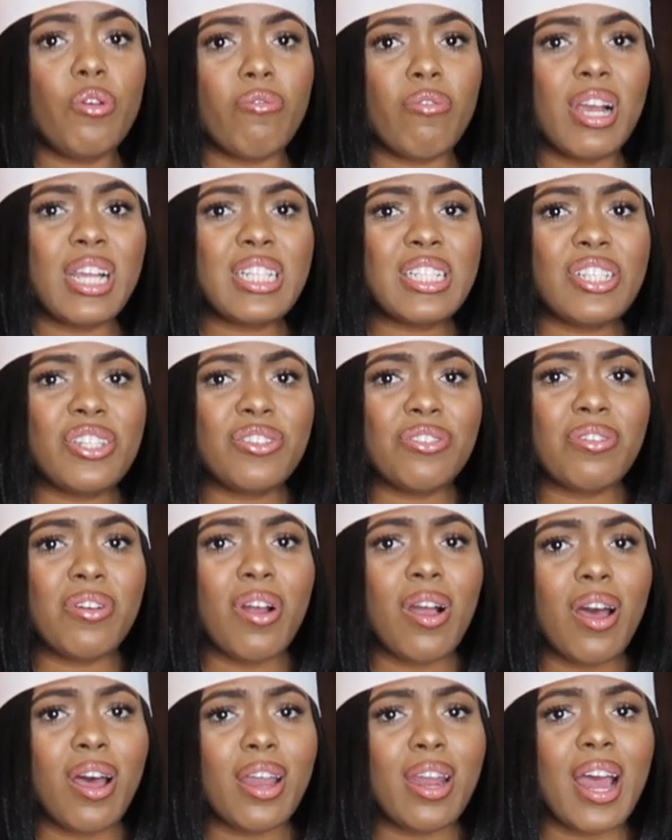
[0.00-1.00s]
the
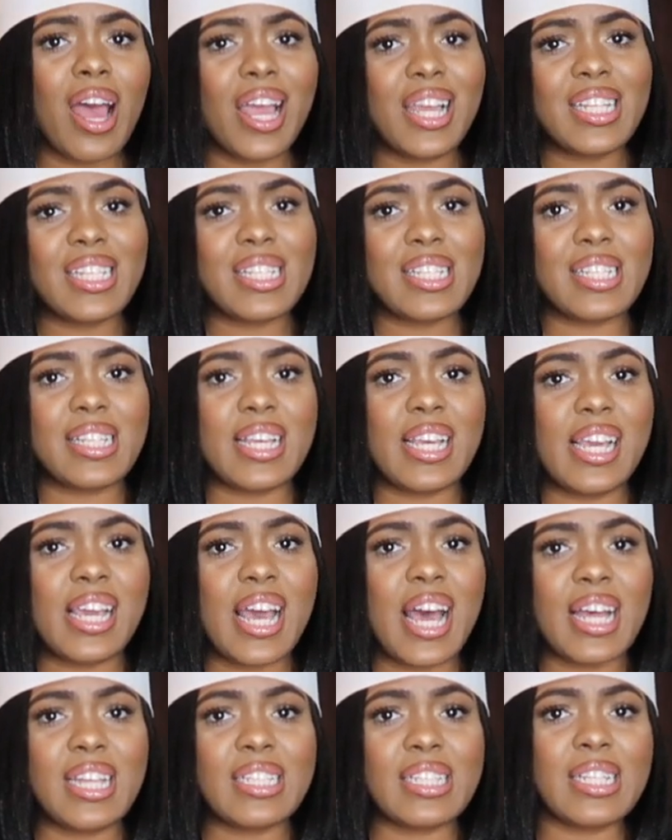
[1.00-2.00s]
restaurant I see
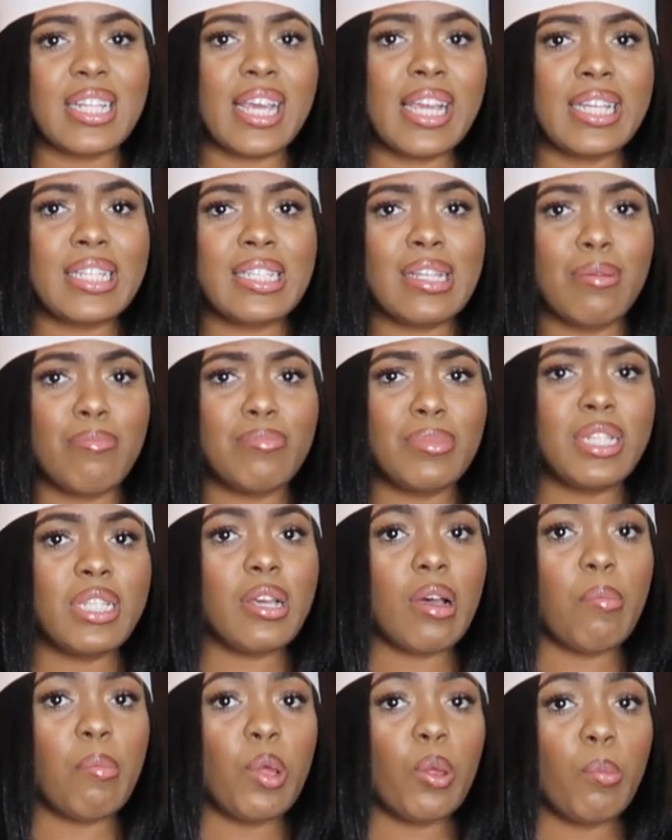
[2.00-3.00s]
has like some
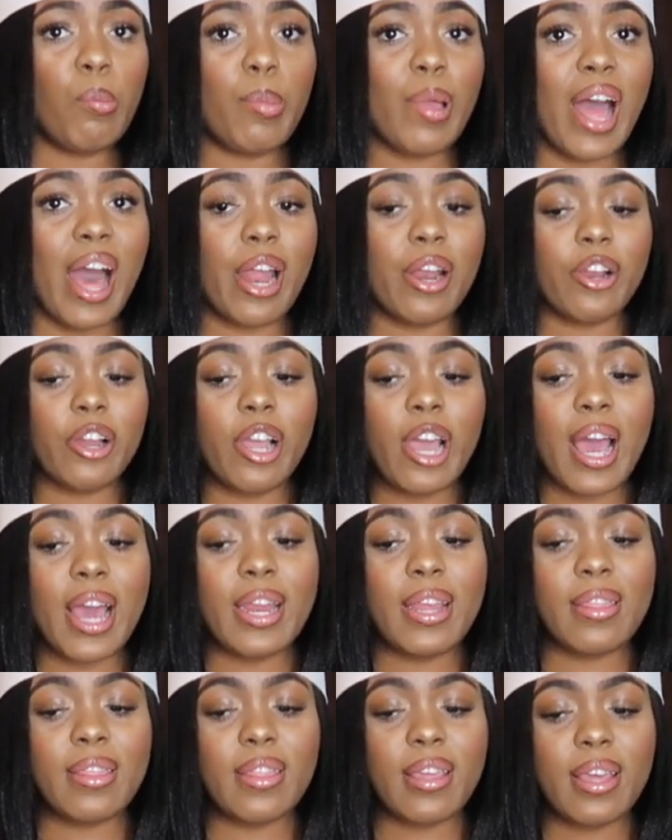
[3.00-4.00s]
double batter
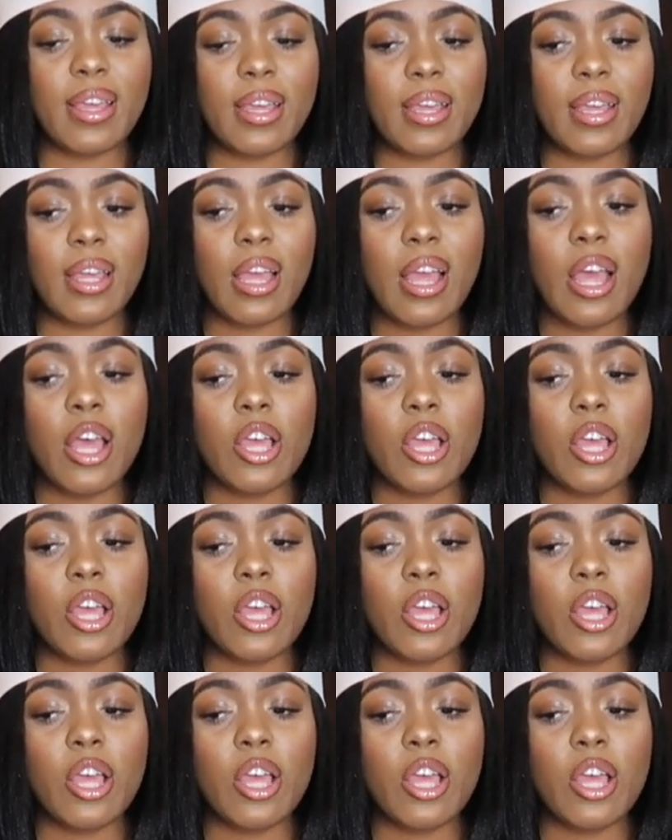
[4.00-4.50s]
kind of thing.